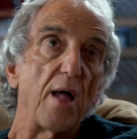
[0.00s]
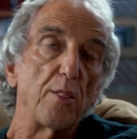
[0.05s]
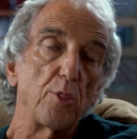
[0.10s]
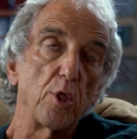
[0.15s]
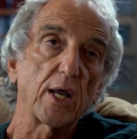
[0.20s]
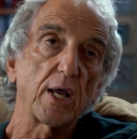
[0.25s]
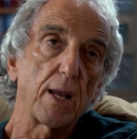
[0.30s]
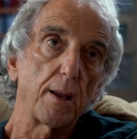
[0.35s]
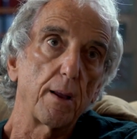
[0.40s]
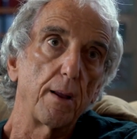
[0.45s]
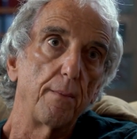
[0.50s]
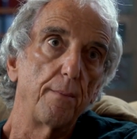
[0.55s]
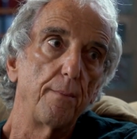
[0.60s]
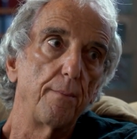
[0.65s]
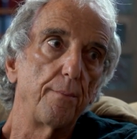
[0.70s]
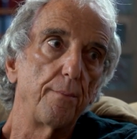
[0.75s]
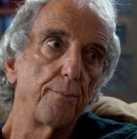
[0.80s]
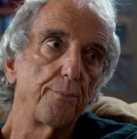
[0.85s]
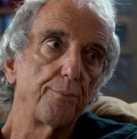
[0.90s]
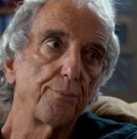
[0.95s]
Look at,
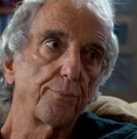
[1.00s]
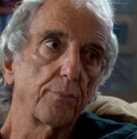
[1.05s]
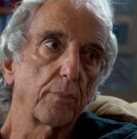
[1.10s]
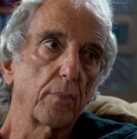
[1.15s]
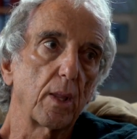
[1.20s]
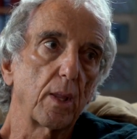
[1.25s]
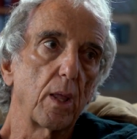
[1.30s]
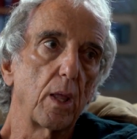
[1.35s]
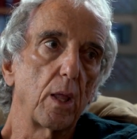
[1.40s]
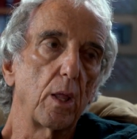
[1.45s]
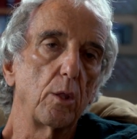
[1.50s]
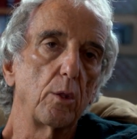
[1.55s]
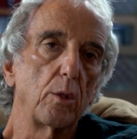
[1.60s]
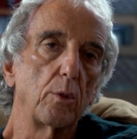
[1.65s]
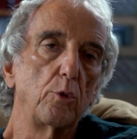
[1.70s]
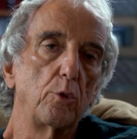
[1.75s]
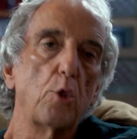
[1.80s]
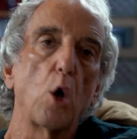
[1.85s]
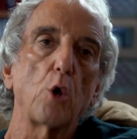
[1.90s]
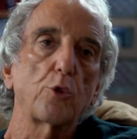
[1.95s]

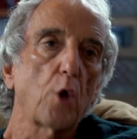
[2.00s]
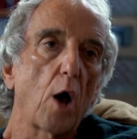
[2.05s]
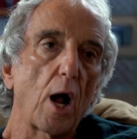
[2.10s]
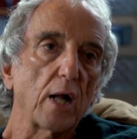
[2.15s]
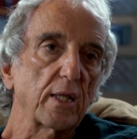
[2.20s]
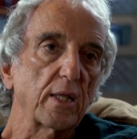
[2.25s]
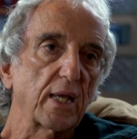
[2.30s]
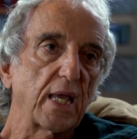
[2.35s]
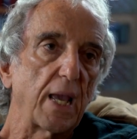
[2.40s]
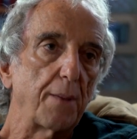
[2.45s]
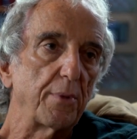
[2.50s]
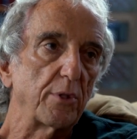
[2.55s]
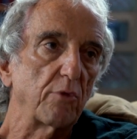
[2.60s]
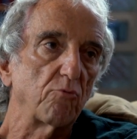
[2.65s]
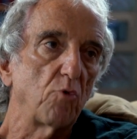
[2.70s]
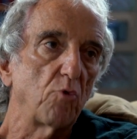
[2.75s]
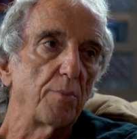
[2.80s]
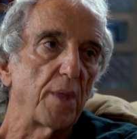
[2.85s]
no doctor came in the